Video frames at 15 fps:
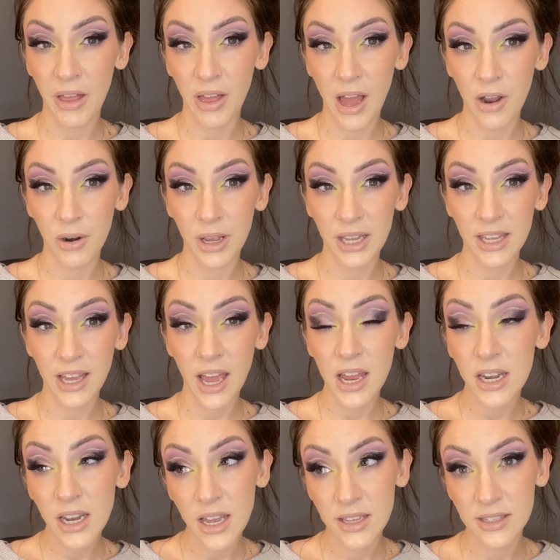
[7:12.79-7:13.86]
out again
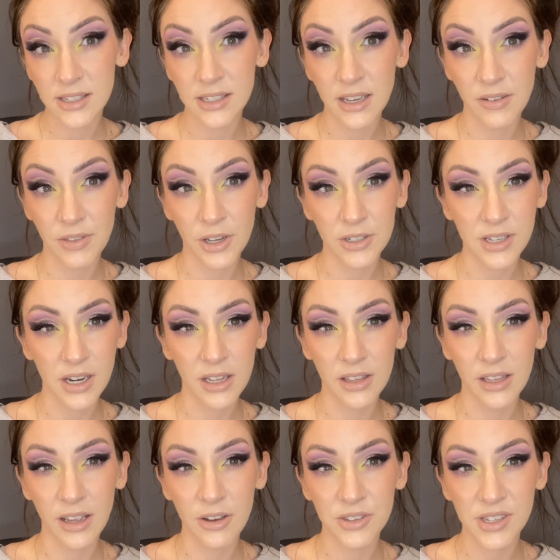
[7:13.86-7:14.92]
and see if there's
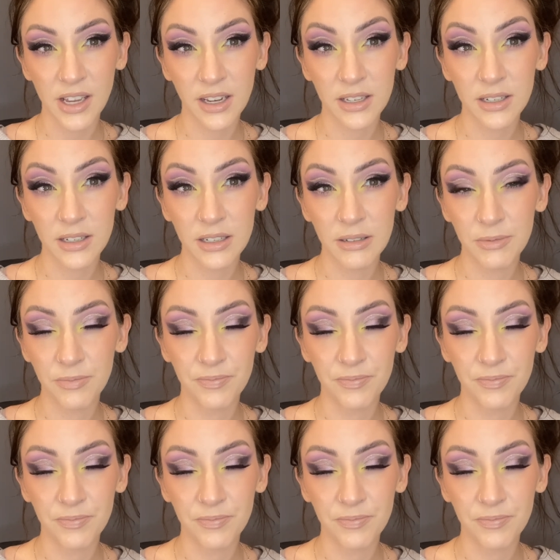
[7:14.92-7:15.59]
anything else I can